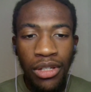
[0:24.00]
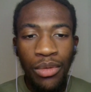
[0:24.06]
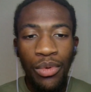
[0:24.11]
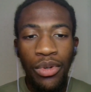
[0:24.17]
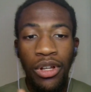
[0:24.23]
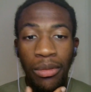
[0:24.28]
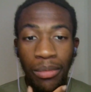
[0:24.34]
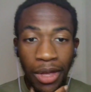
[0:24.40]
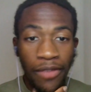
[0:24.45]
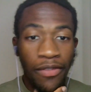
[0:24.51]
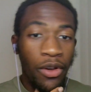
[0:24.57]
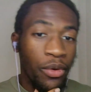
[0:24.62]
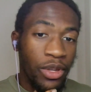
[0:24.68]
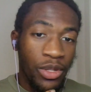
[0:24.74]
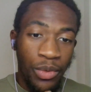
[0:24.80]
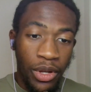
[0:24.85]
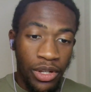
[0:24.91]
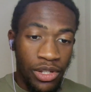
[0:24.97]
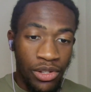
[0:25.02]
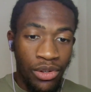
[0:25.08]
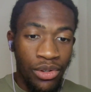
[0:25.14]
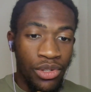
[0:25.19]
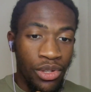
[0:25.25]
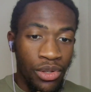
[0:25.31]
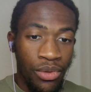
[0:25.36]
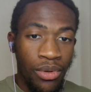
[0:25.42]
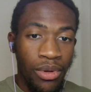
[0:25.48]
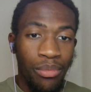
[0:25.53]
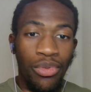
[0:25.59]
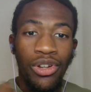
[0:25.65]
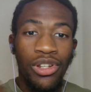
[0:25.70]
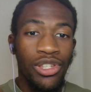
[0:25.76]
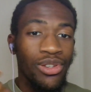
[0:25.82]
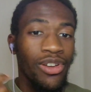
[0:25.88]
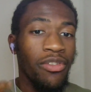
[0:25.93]
Well, I've always watched Tears U. I'm
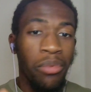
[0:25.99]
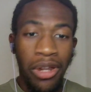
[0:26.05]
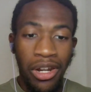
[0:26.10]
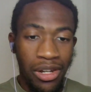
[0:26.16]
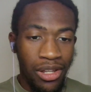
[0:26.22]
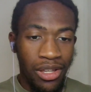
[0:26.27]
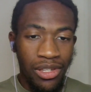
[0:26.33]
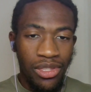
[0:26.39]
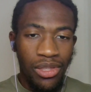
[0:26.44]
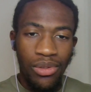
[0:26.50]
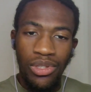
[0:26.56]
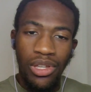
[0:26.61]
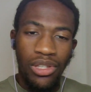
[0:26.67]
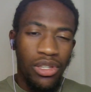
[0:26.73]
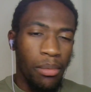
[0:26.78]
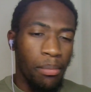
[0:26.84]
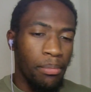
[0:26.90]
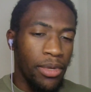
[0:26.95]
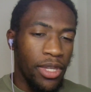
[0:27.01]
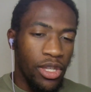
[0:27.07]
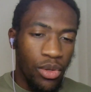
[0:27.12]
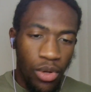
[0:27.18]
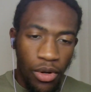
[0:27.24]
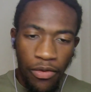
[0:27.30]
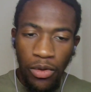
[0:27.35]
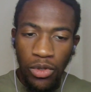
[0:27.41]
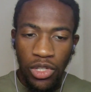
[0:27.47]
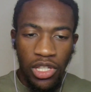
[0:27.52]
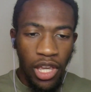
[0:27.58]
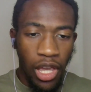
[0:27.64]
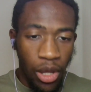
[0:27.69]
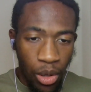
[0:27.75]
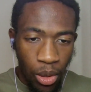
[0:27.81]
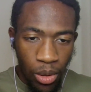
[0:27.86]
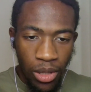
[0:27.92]
pretty sure everybody does. They're such a beautiful
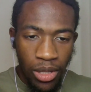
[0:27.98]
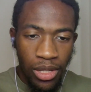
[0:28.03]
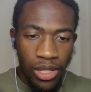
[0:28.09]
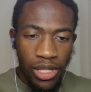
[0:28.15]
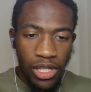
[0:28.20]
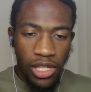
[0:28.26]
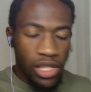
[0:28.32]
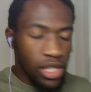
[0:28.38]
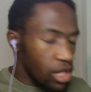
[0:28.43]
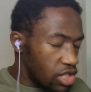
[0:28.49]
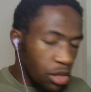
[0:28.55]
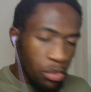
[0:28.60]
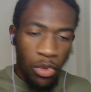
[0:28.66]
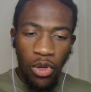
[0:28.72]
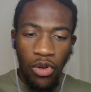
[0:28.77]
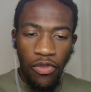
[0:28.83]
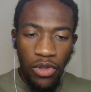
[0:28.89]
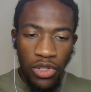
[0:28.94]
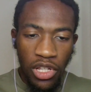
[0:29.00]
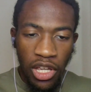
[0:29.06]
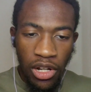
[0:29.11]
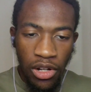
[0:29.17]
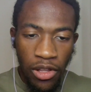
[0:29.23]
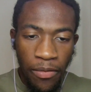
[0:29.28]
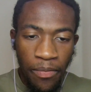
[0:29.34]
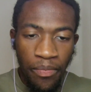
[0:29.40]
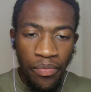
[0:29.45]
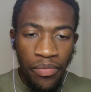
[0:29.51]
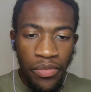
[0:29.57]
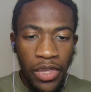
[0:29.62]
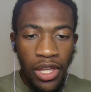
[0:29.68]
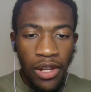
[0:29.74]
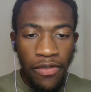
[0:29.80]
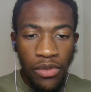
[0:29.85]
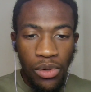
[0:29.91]
channel. Such a beautiful channel.
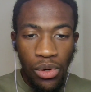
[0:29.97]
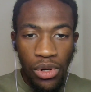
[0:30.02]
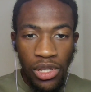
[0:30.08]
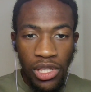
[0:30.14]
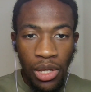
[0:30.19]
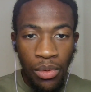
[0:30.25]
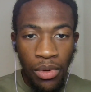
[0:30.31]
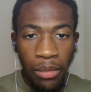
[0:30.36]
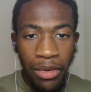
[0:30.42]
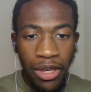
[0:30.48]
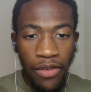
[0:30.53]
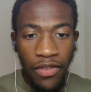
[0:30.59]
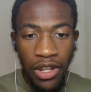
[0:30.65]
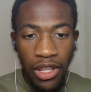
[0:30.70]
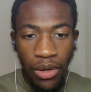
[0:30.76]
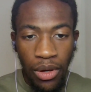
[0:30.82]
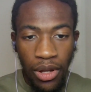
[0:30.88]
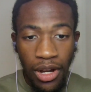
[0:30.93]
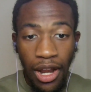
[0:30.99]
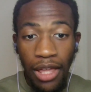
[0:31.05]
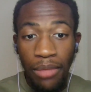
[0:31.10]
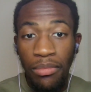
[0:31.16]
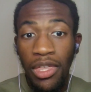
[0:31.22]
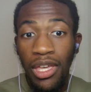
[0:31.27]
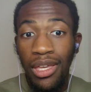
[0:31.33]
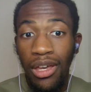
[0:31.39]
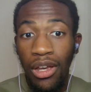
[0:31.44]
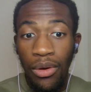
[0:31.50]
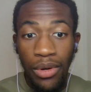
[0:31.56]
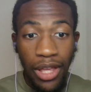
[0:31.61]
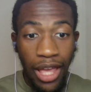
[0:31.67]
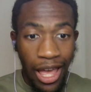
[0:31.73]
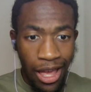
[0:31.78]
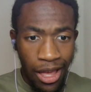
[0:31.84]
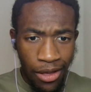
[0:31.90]
And of course, I want to make a video on it. I think I
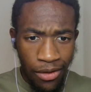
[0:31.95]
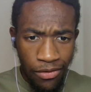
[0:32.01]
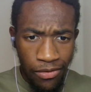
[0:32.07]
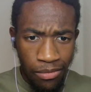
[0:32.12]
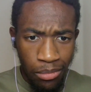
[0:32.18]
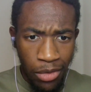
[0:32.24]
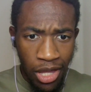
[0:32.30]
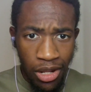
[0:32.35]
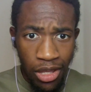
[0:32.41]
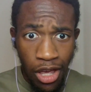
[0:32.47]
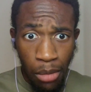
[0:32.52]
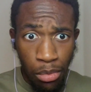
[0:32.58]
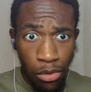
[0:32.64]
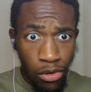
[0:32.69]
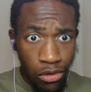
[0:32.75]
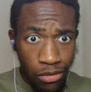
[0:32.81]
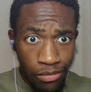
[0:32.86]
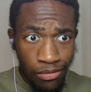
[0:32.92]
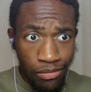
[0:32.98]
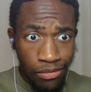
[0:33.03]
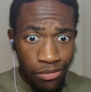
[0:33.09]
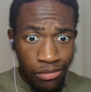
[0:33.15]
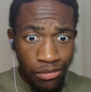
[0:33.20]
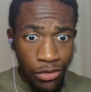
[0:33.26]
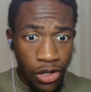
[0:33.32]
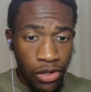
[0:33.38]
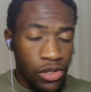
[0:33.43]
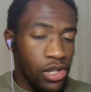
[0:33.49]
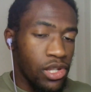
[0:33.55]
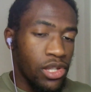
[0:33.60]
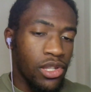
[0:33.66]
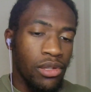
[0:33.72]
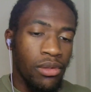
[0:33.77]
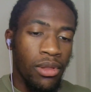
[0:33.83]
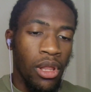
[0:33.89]
already have made a couple. They're
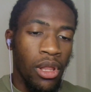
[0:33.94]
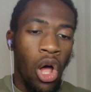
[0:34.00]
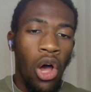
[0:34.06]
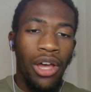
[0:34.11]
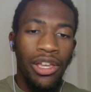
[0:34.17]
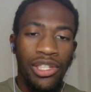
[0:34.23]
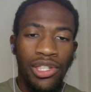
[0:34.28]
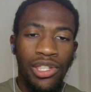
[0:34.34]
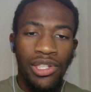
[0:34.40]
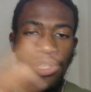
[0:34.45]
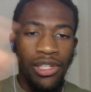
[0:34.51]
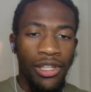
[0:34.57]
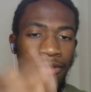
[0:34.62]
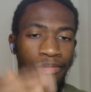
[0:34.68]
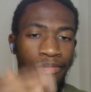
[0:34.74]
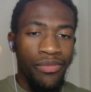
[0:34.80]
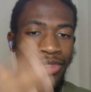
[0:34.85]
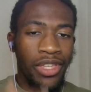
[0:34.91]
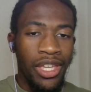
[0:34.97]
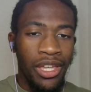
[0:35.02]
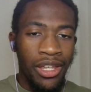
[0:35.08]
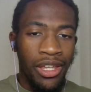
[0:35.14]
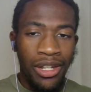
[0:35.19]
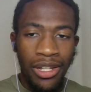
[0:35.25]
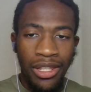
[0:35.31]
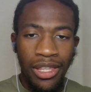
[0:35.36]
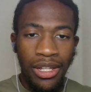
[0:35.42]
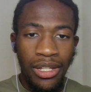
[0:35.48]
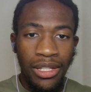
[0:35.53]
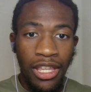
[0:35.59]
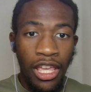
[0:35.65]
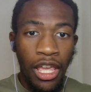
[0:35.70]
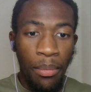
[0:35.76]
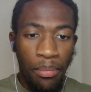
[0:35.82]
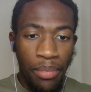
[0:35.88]
just lost in the
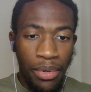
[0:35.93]
deep,